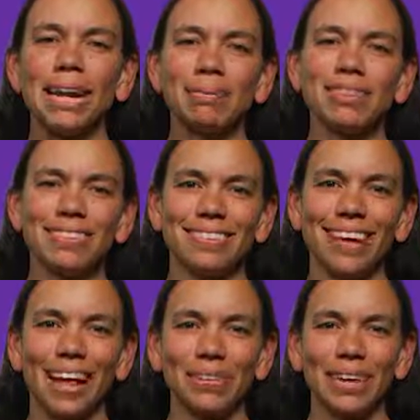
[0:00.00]
name is Lisa
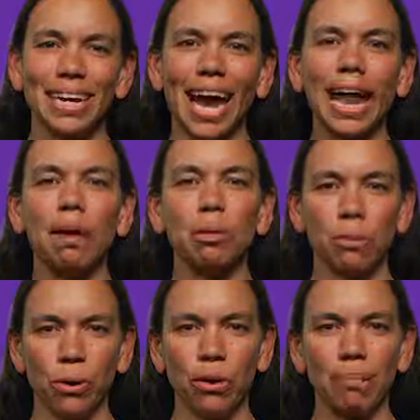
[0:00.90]
Guthrie, and I'm a
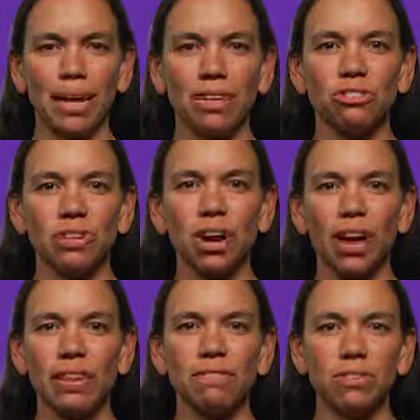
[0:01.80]
program manager
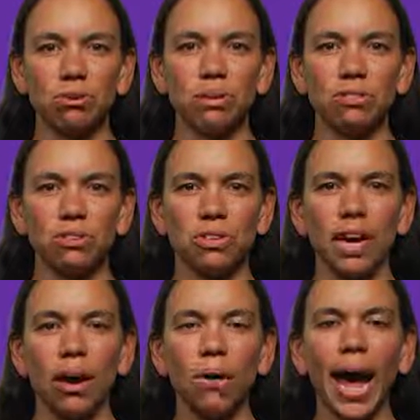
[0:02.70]
on the Visual
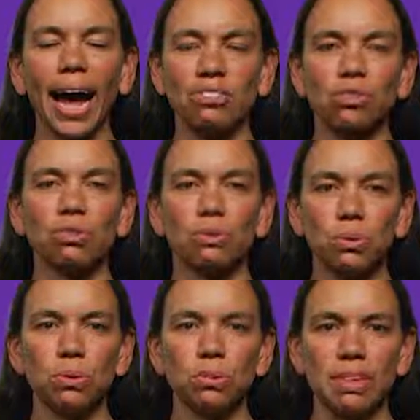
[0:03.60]
Studio Azure
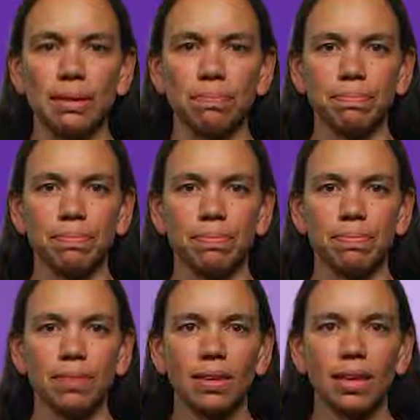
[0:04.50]
Tools team.
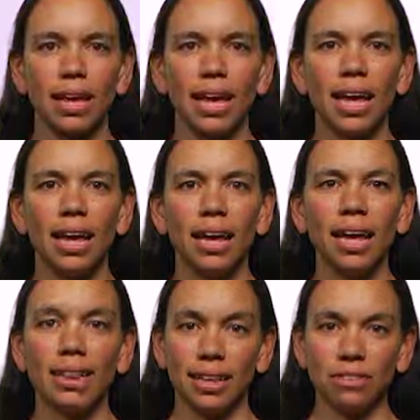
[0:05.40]

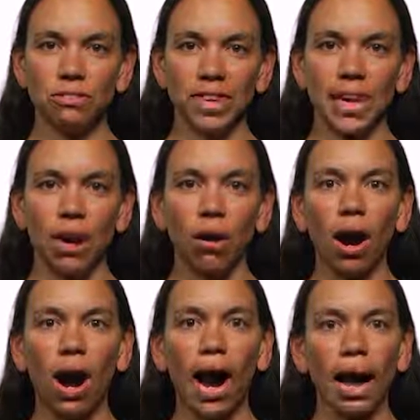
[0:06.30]
In this video,
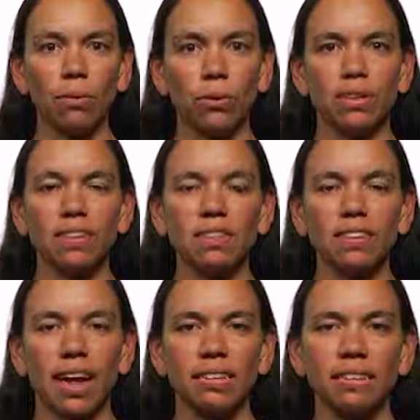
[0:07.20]
I'm going to
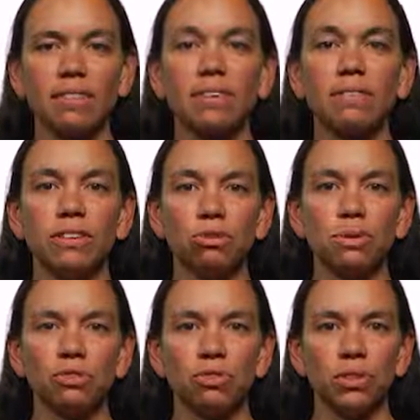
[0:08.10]
discuss the
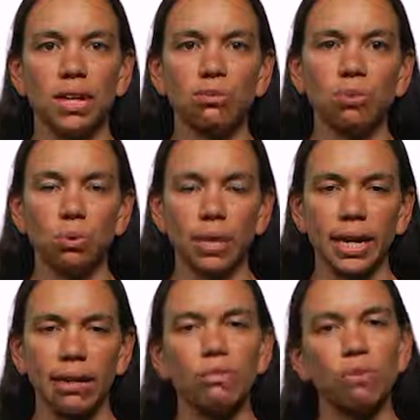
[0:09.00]
Visual Studio
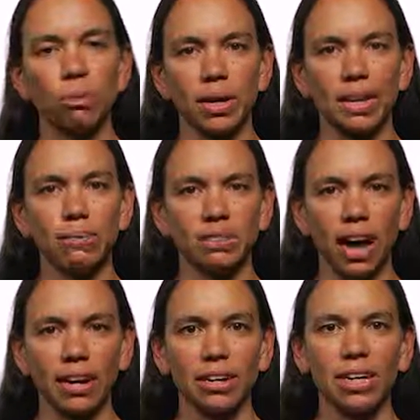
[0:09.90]
tooling for working with
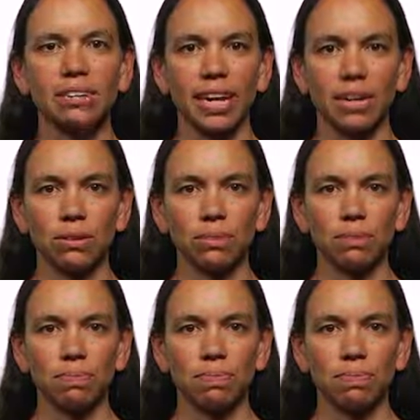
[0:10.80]
Docker containers.